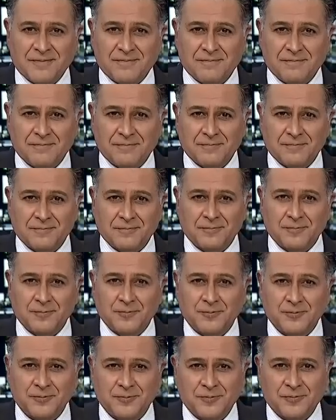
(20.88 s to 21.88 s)
I have been following
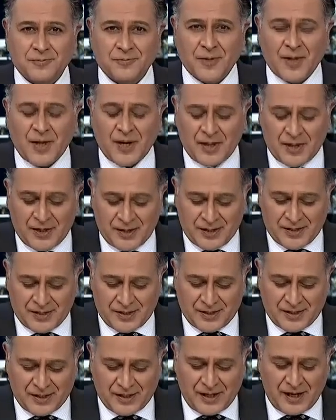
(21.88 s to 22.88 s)
what's going on a little
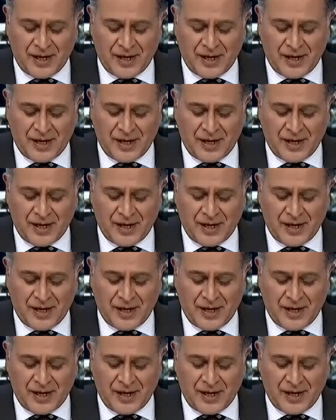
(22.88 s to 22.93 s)
bit.